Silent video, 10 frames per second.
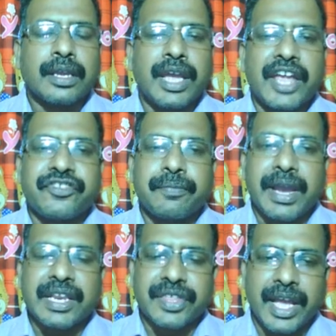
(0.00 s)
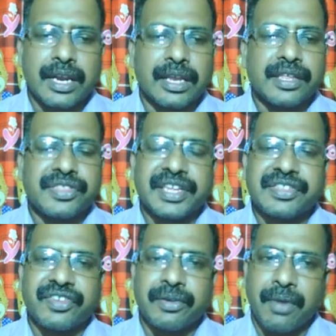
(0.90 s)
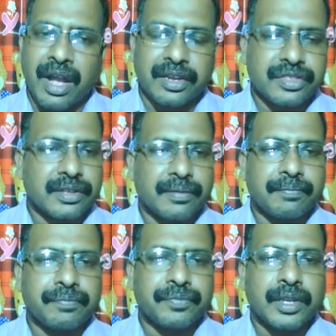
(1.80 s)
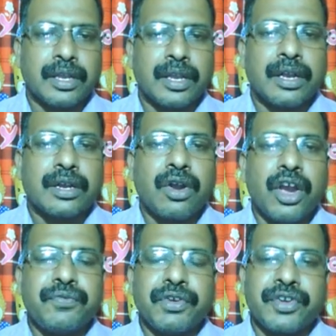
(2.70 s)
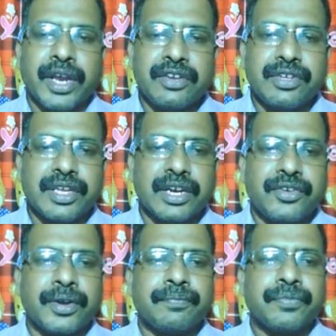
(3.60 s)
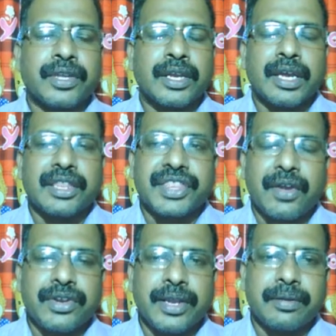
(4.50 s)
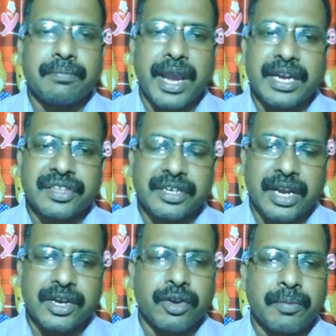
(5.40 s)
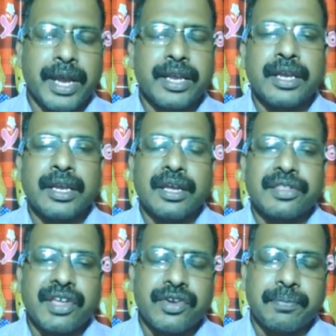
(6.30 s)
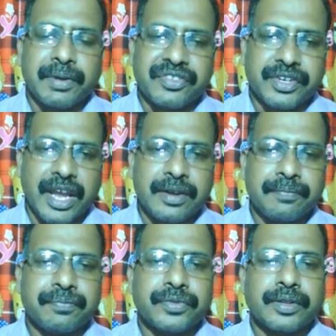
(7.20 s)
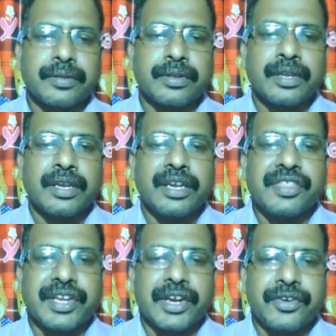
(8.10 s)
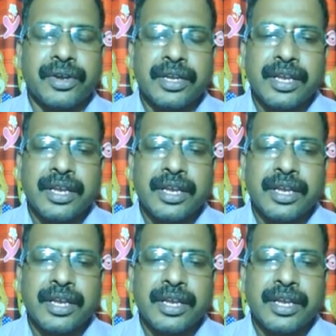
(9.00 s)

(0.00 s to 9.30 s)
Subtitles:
H minus L, 60 marks. Coefficient range is equal to 70 minus 10 divided by 70 plus 10 is equal to